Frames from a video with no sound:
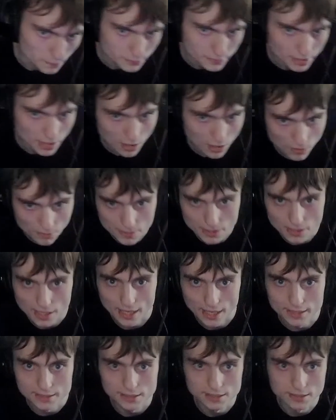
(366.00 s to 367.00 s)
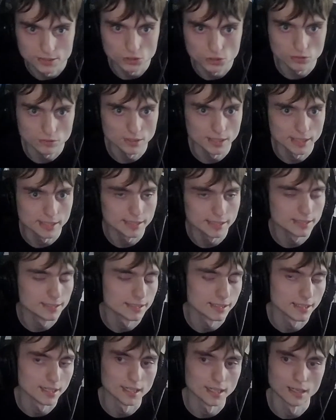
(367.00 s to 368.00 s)
hope you guys enjoyed.
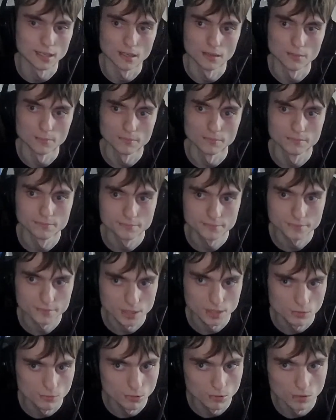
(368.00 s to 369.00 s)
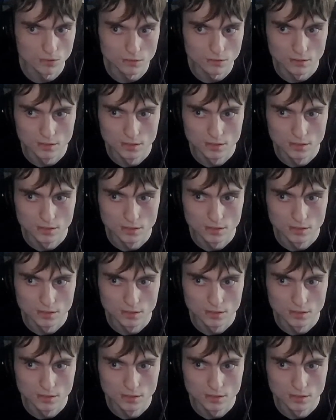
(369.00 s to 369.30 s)
We'll